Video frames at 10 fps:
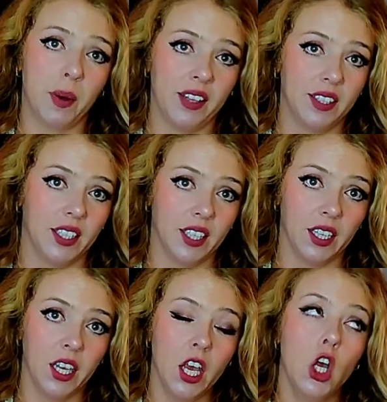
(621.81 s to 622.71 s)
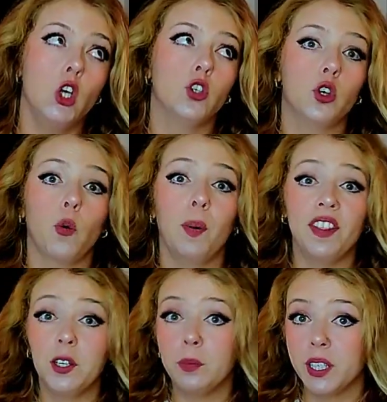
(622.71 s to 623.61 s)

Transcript: melanin. So better